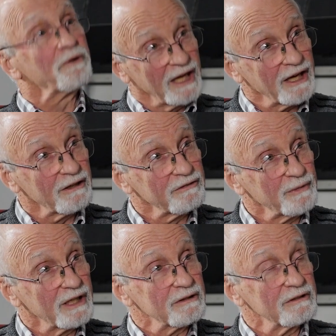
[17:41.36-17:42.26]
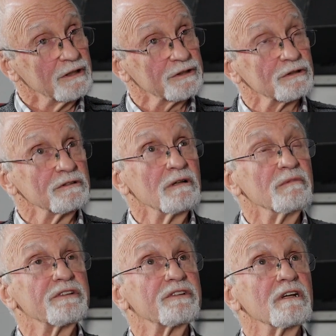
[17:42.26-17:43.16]
proud of about the rehearsal
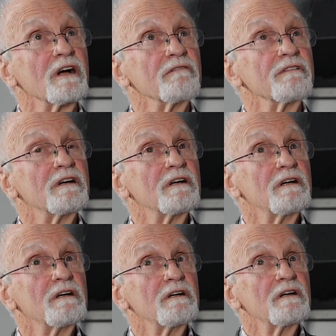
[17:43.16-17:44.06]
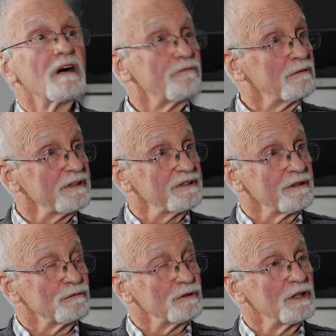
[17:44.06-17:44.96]
room, is that I've always
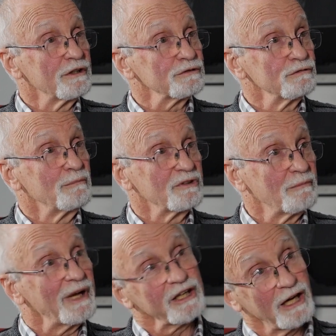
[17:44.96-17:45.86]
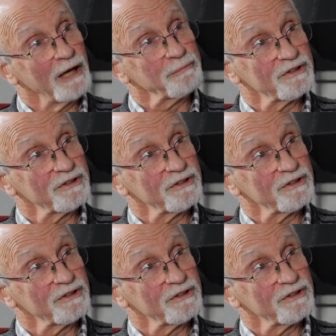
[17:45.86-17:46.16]
said the rehearsal room is about high